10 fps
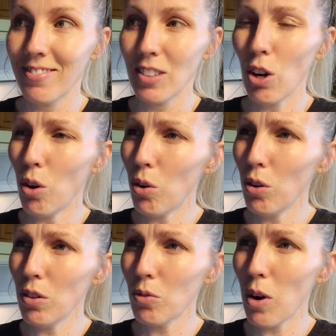
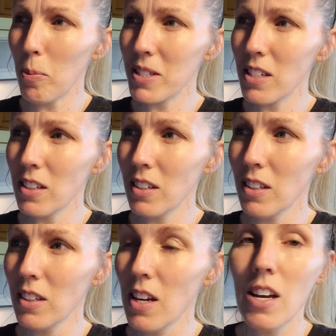Cole Robinson,
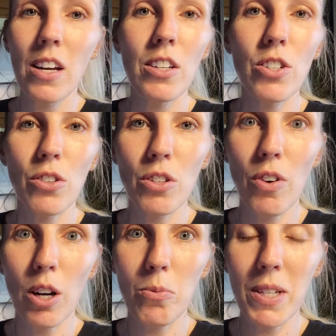turn your
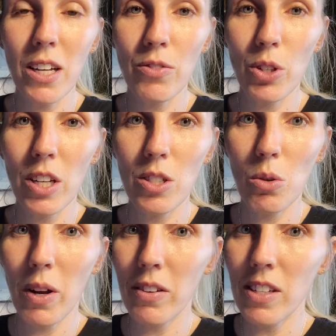volume down if your kids are around.